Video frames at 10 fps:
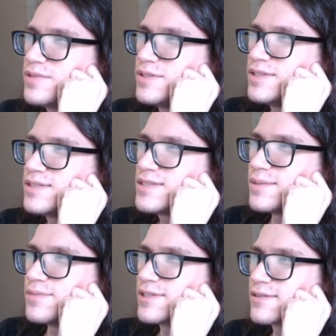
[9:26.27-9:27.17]
did
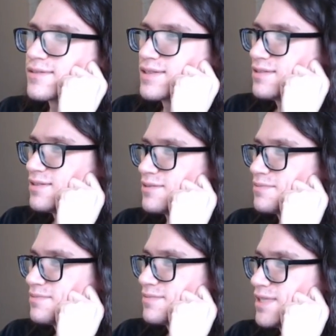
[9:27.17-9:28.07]
something. I don't know.
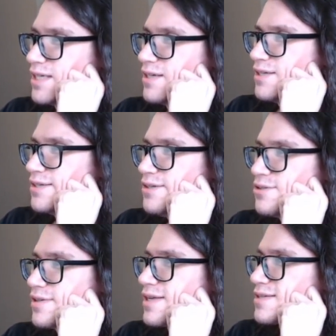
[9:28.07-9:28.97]

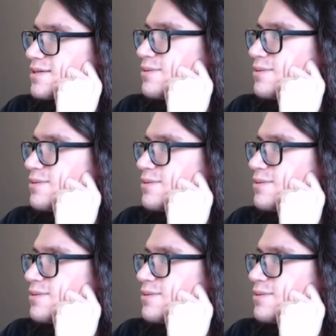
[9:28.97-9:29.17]
Usually it doesn't come